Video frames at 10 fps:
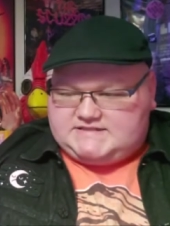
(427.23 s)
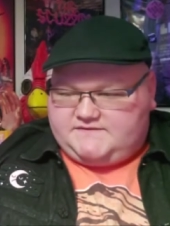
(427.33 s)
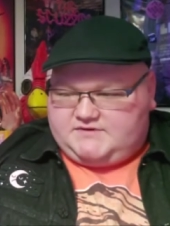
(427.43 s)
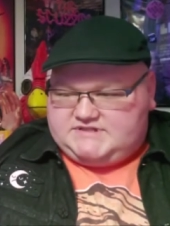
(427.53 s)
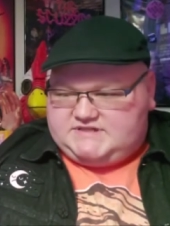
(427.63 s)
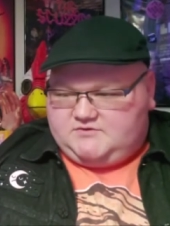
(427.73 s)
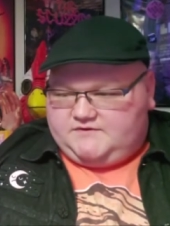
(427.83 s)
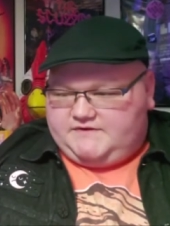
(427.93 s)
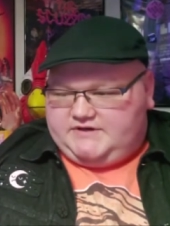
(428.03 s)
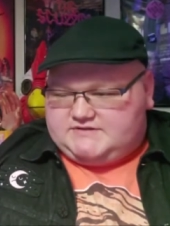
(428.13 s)
if you want to see more
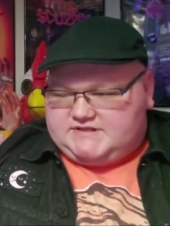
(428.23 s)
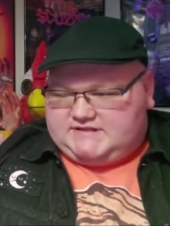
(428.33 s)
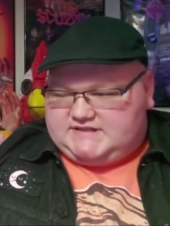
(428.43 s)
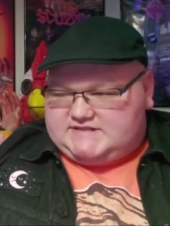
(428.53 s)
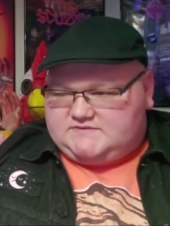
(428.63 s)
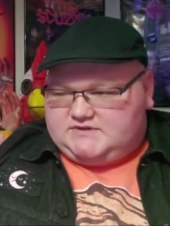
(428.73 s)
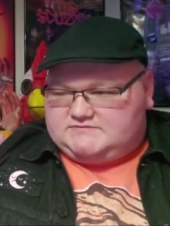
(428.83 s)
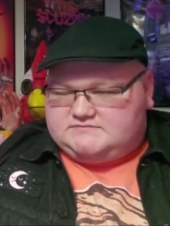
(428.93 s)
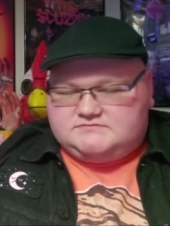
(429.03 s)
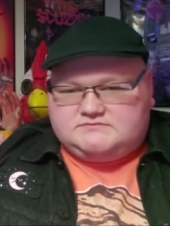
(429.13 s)
videos like this
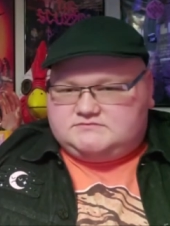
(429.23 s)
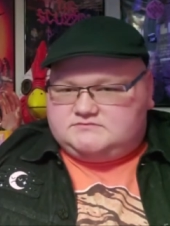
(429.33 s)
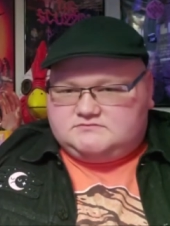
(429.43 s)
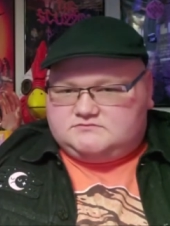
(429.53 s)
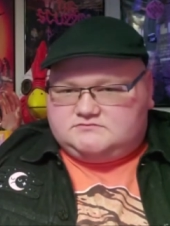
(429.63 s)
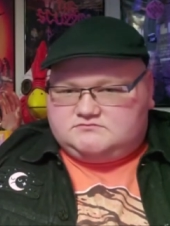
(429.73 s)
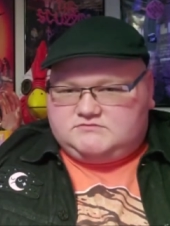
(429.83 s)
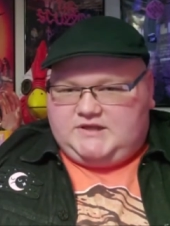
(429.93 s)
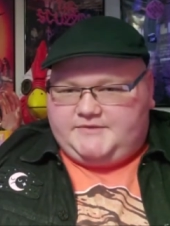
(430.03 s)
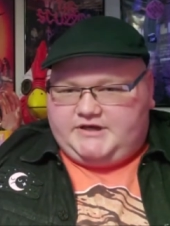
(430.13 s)
one,
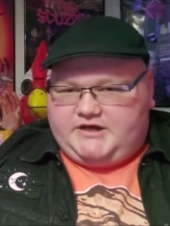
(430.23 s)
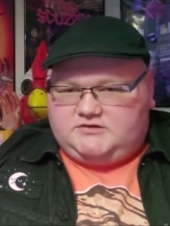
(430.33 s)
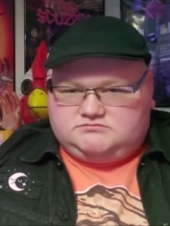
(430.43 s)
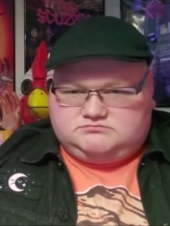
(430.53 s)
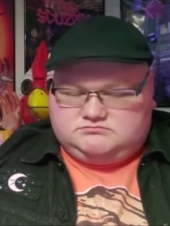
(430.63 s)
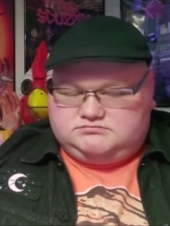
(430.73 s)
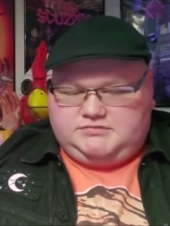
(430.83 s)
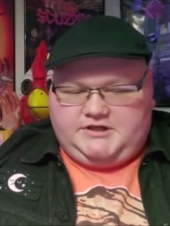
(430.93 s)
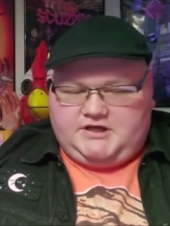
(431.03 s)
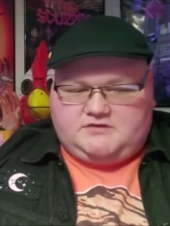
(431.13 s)
let me know.
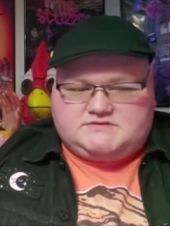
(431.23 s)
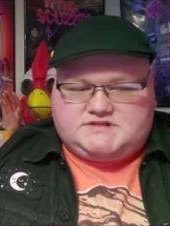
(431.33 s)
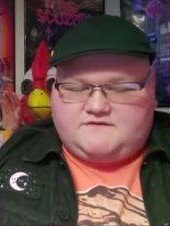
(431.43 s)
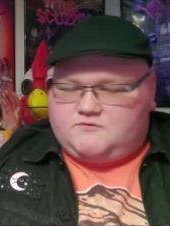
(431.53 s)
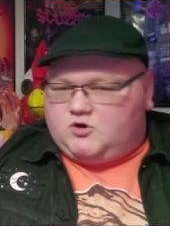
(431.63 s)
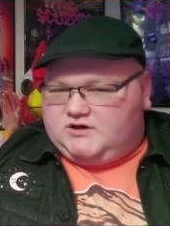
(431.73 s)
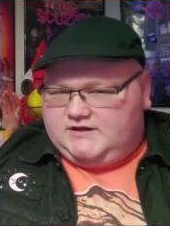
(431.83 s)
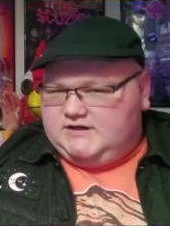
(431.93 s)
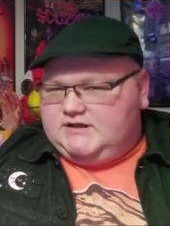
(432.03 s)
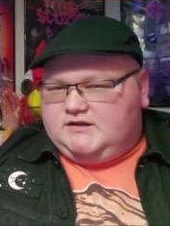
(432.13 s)
You know, stuff more
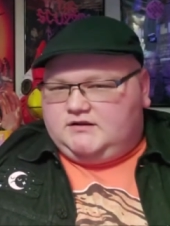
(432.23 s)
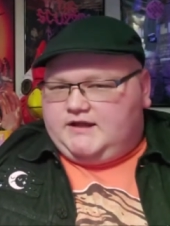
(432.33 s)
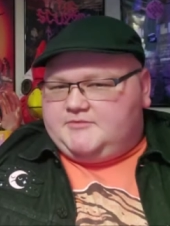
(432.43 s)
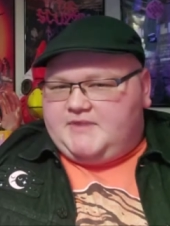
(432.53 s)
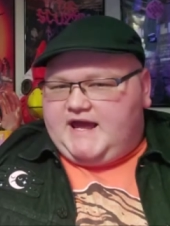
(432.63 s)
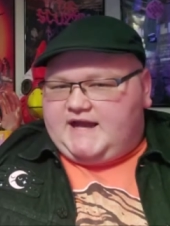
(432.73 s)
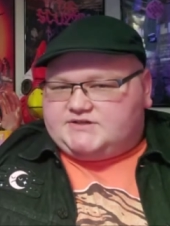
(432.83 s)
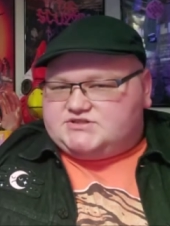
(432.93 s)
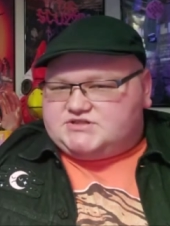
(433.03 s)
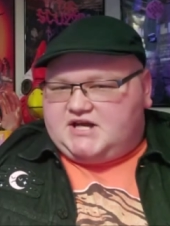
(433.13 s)
laid back,
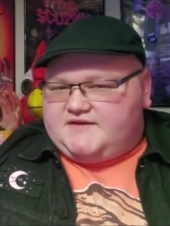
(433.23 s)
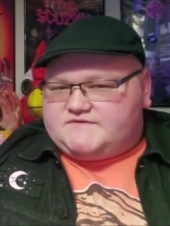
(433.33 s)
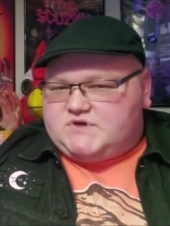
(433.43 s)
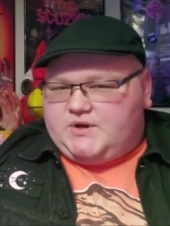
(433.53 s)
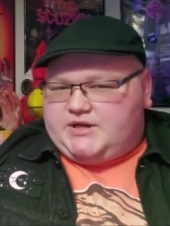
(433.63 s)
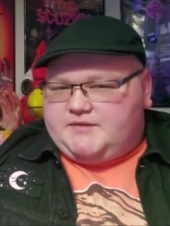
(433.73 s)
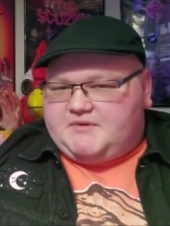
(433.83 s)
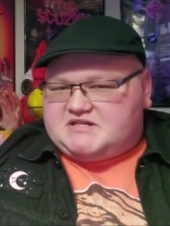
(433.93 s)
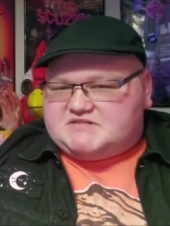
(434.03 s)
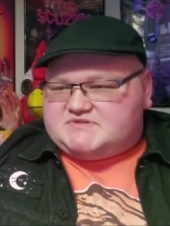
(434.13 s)
just kind of talking
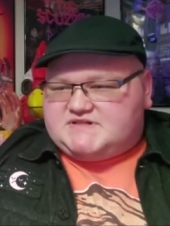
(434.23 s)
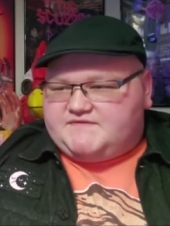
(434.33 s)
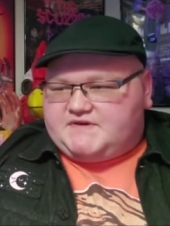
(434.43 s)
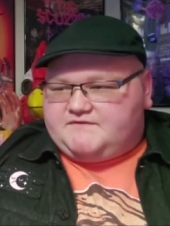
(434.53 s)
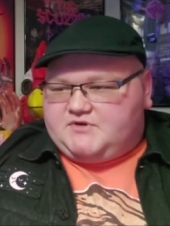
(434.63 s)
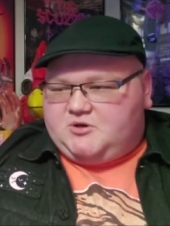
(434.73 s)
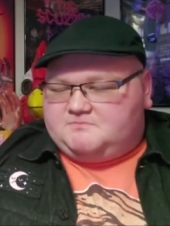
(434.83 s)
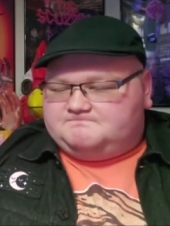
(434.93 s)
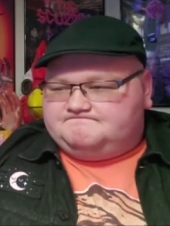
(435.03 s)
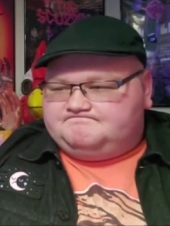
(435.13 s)
about a specific film.
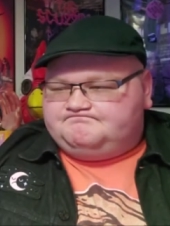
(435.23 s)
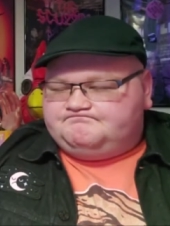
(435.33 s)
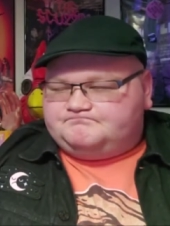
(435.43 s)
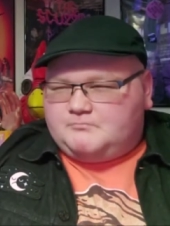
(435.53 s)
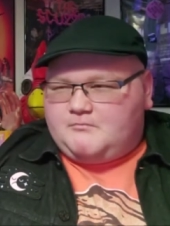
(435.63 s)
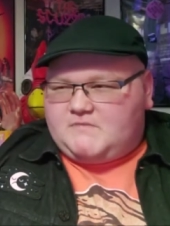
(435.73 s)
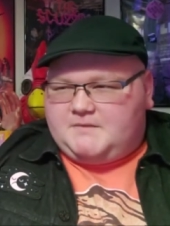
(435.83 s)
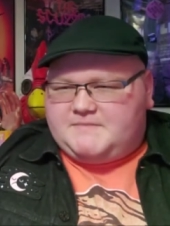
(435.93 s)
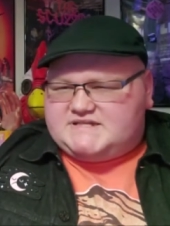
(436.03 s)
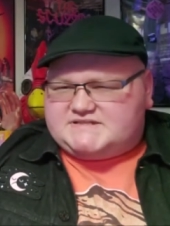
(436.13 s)

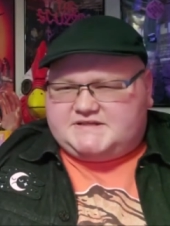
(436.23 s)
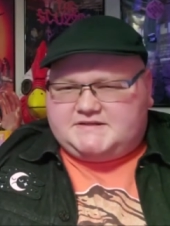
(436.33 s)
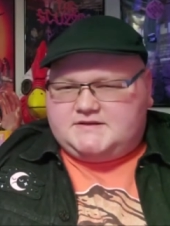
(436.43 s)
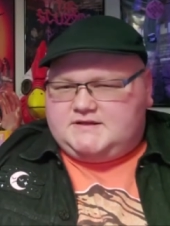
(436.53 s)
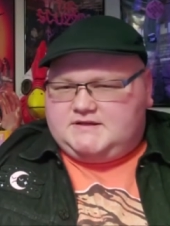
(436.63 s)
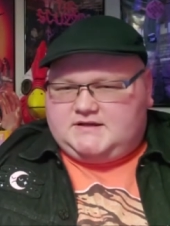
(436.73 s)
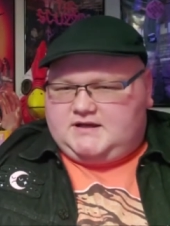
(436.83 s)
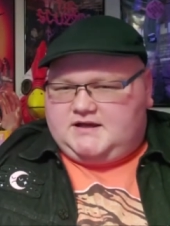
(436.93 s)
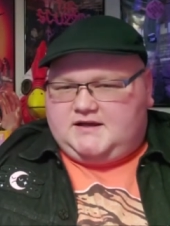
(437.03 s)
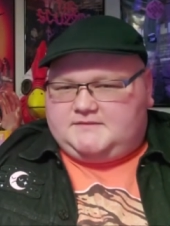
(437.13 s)
Basically,
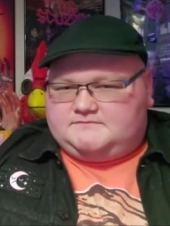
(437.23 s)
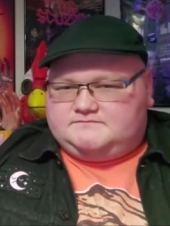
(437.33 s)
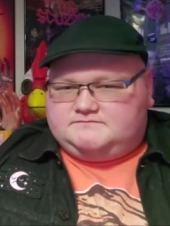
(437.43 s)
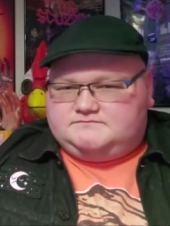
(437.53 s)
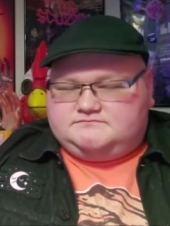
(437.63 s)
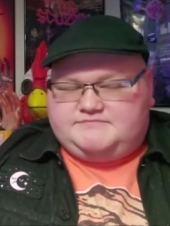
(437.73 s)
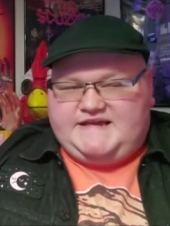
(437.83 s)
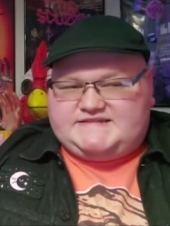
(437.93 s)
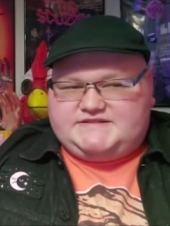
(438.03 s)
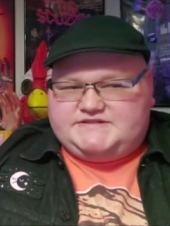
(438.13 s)

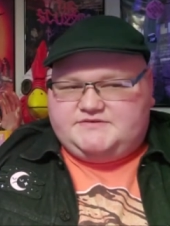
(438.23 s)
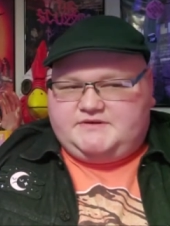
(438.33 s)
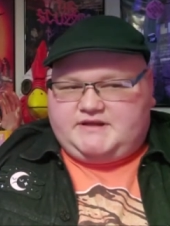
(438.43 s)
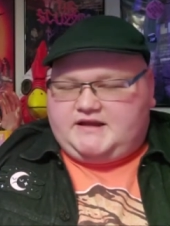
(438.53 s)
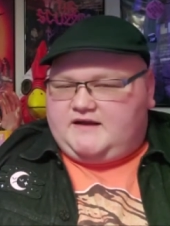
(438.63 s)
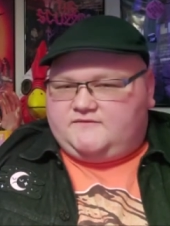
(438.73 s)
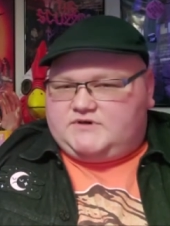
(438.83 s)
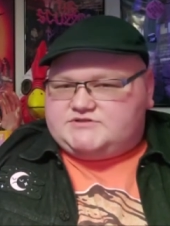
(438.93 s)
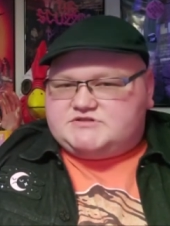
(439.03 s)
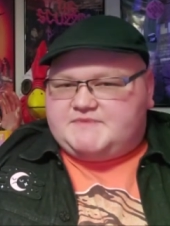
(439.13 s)
doing a kind of
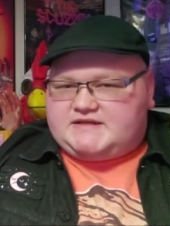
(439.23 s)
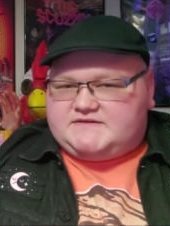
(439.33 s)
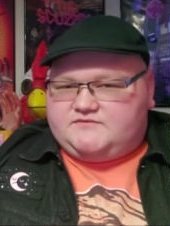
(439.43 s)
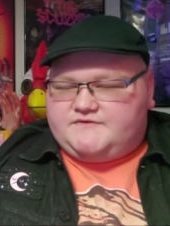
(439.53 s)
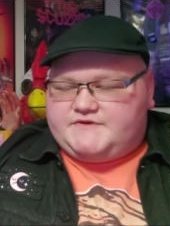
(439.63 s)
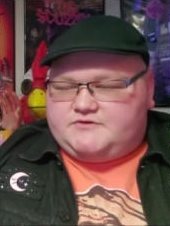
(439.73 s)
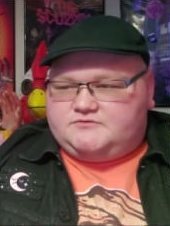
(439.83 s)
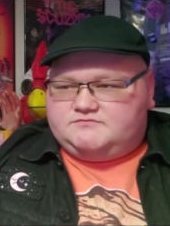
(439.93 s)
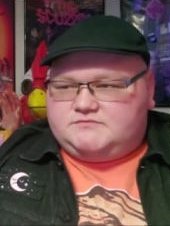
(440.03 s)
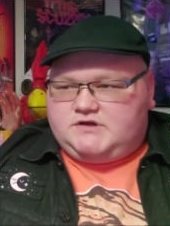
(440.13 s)
retrospective review
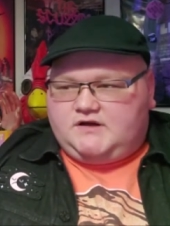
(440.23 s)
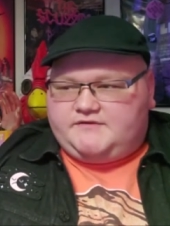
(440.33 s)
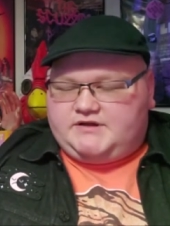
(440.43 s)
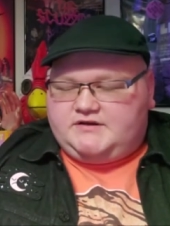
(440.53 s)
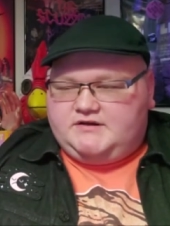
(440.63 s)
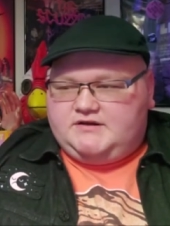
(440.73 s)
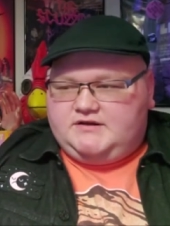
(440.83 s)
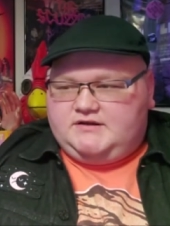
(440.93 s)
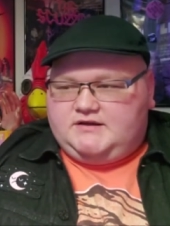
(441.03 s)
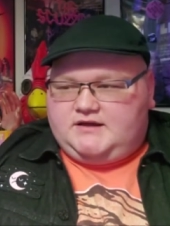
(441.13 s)
of it.
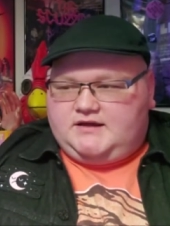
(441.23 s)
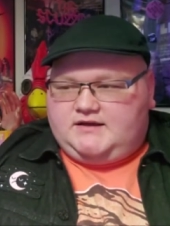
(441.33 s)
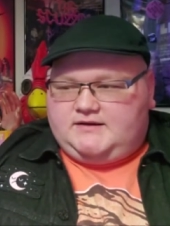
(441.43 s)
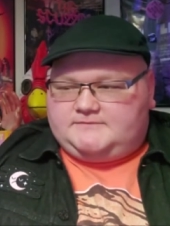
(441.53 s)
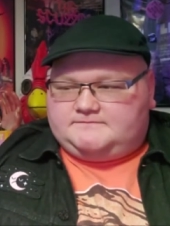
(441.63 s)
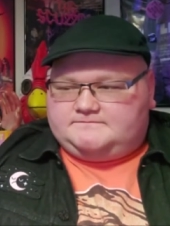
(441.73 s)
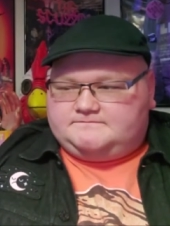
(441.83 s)
If you